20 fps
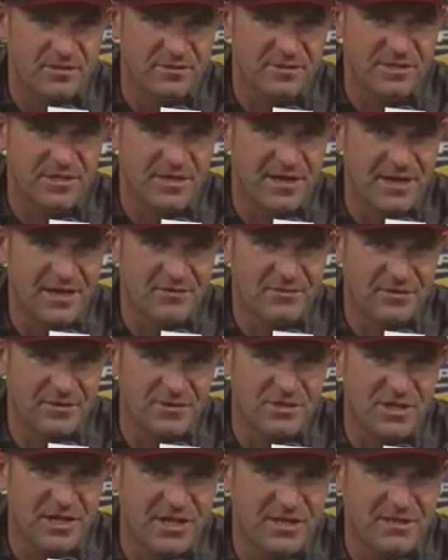and there's a guy with
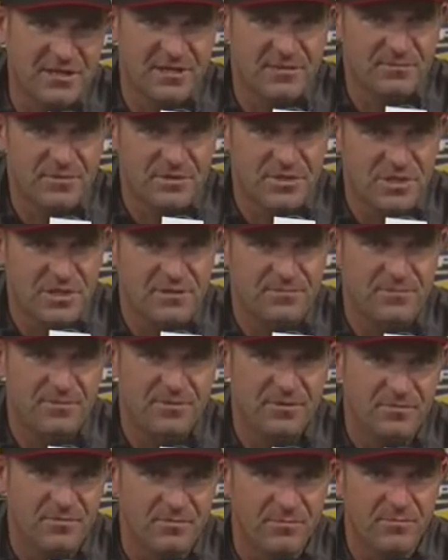a jacked up Jeep
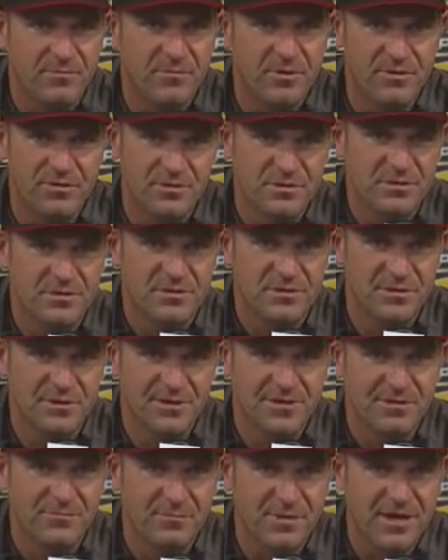with a moose
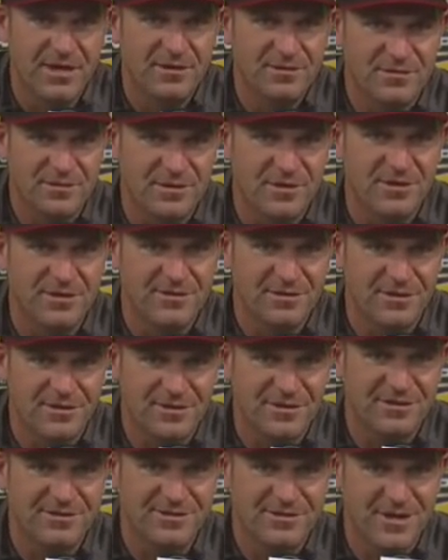mount on
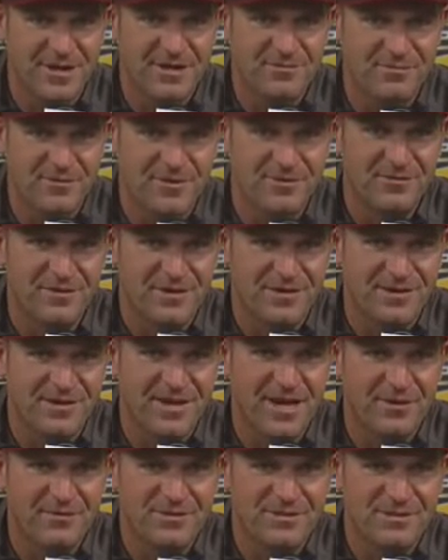the top of it,
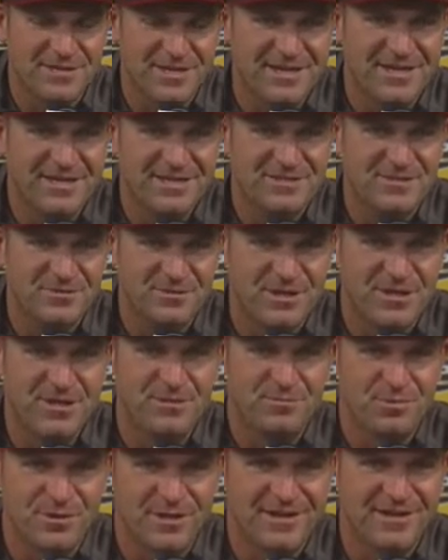I would say he's a
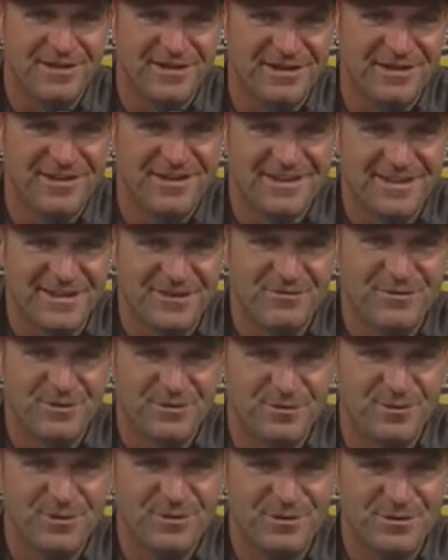key player. And when
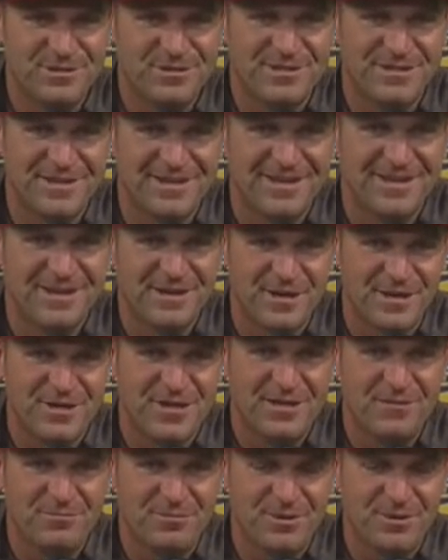you lose a
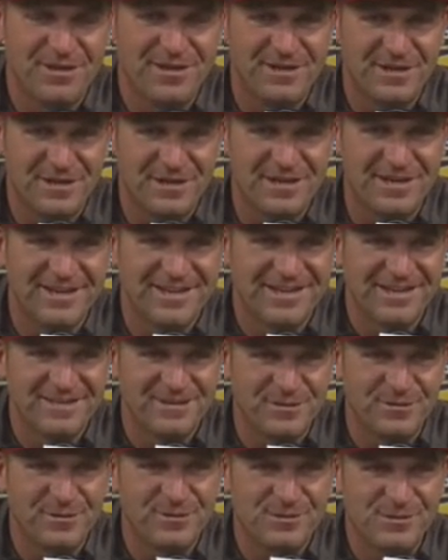key player,
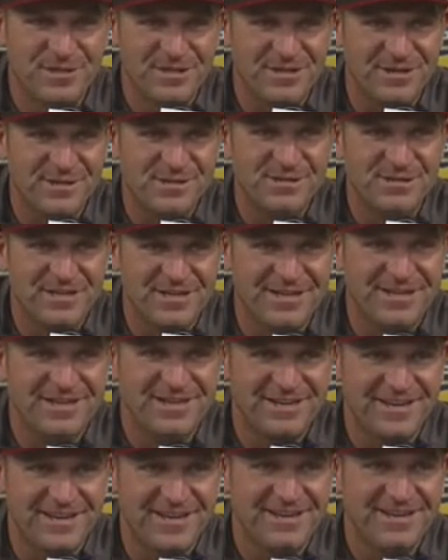you lose the energy,
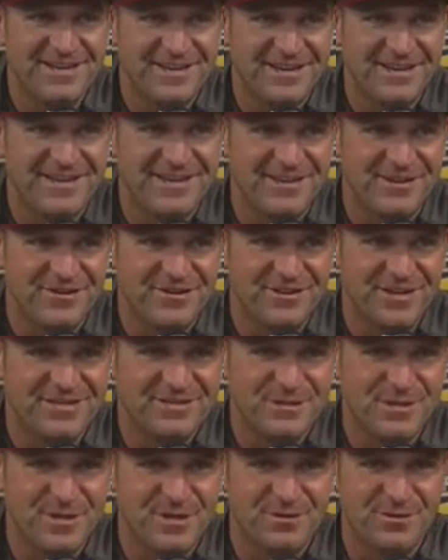and you know,
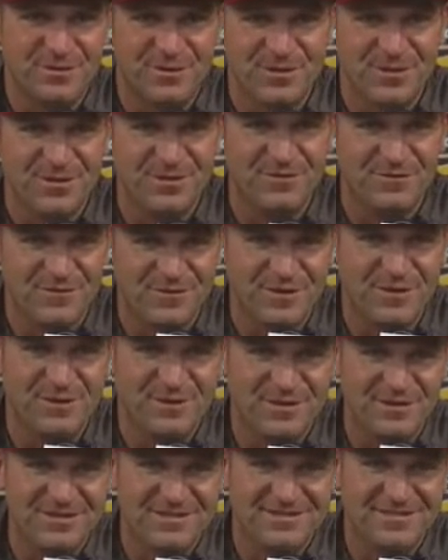that's not only on the
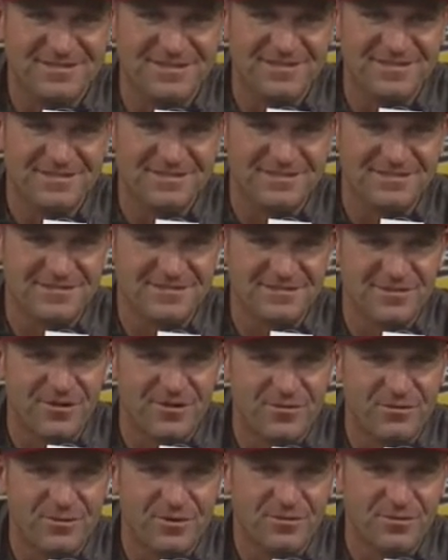field, it's
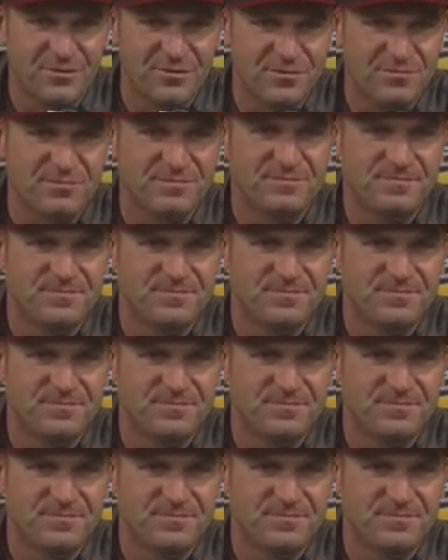all the way through.